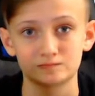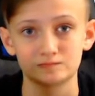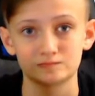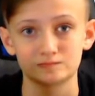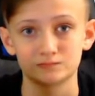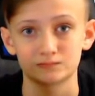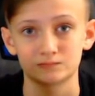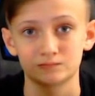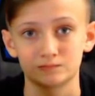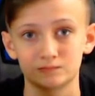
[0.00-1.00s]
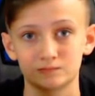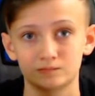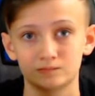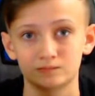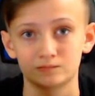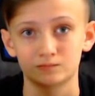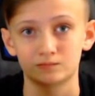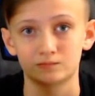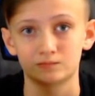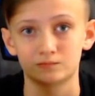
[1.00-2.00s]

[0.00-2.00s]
(silent)